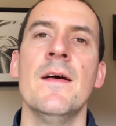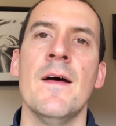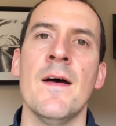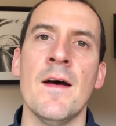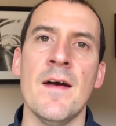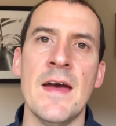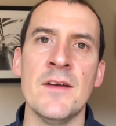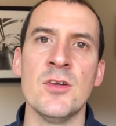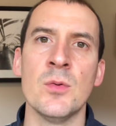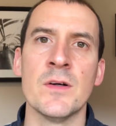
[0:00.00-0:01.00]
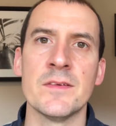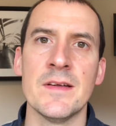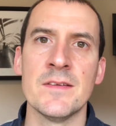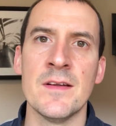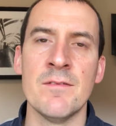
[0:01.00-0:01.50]
Edu
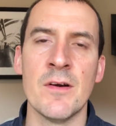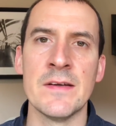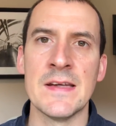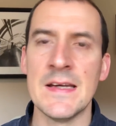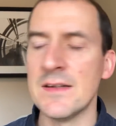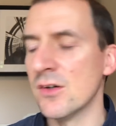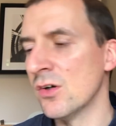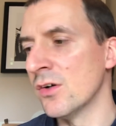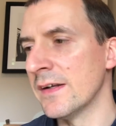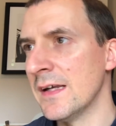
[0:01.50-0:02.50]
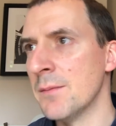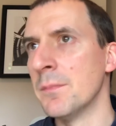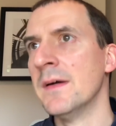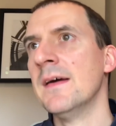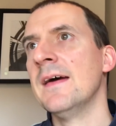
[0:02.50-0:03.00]
Arteta, they're very keen on him.
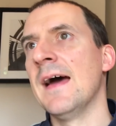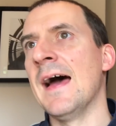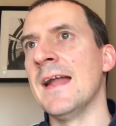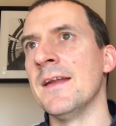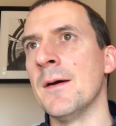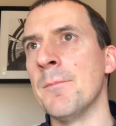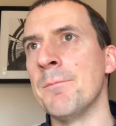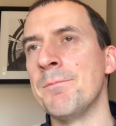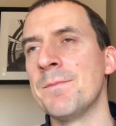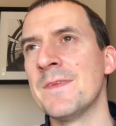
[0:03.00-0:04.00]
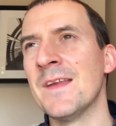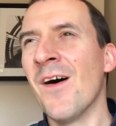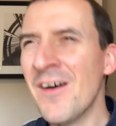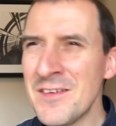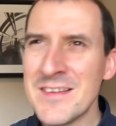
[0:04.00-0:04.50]
And
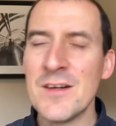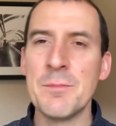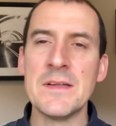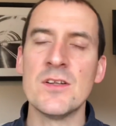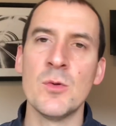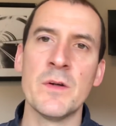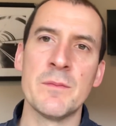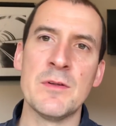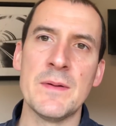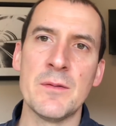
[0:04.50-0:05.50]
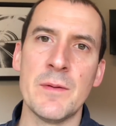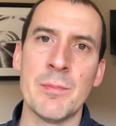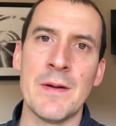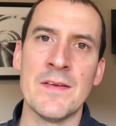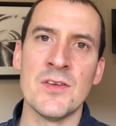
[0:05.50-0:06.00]
I've been told when I've been speaking to
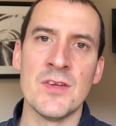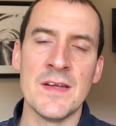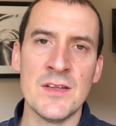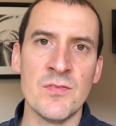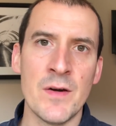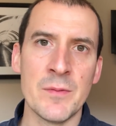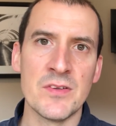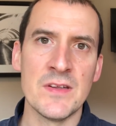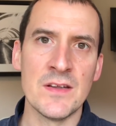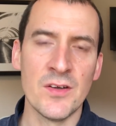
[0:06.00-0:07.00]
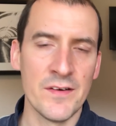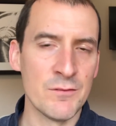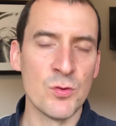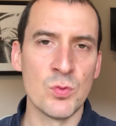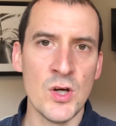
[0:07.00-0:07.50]
people about this that he's very much seen kind
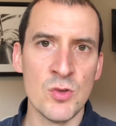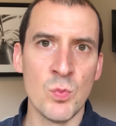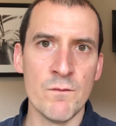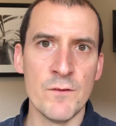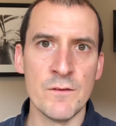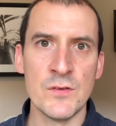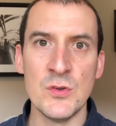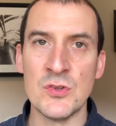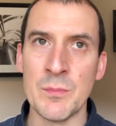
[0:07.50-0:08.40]
of as one for the future.